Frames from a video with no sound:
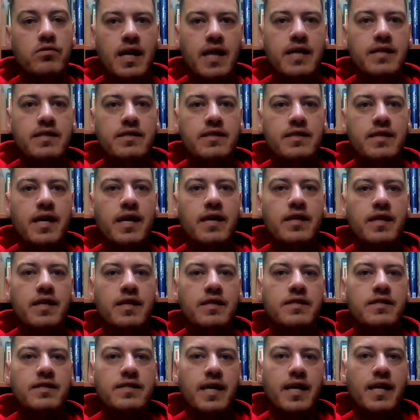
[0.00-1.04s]
Let's say
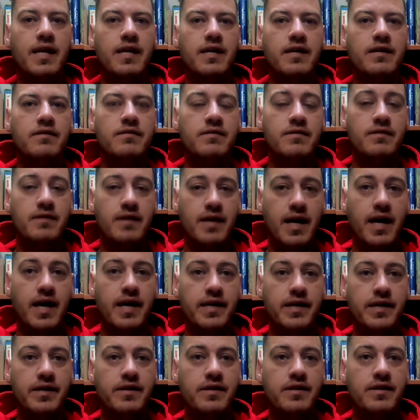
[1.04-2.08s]
that seller
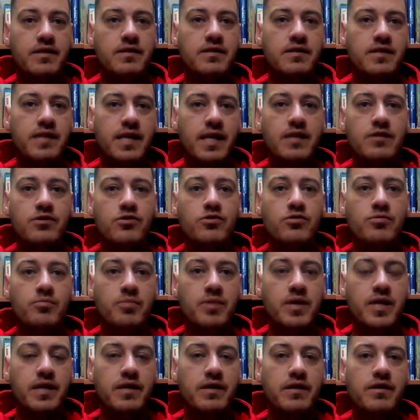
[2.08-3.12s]
A sells to
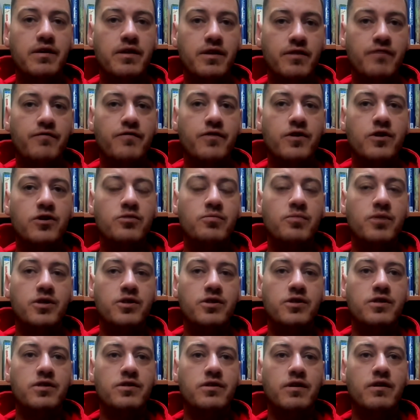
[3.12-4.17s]
B, the first
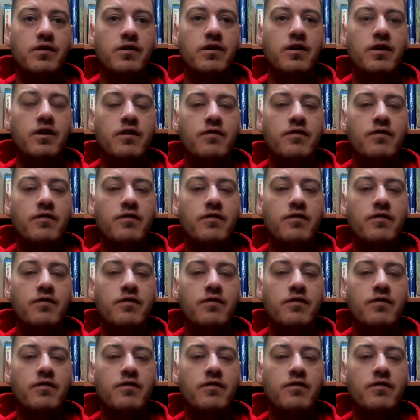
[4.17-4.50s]
purchaser,